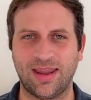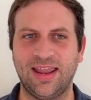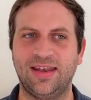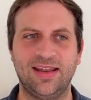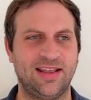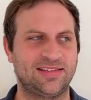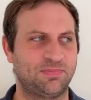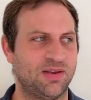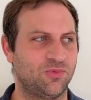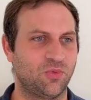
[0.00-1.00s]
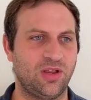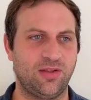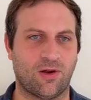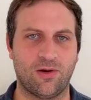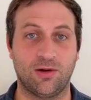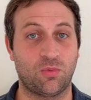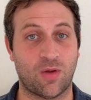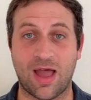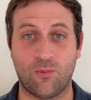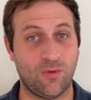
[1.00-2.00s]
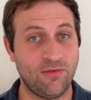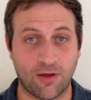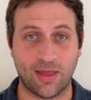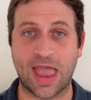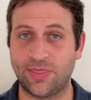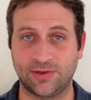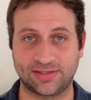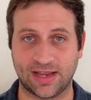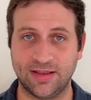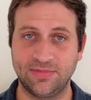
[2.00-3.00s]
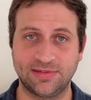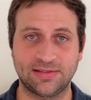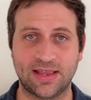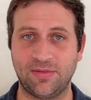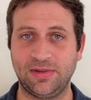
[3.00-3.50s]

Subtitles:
and it's been really hard. We've all had those times.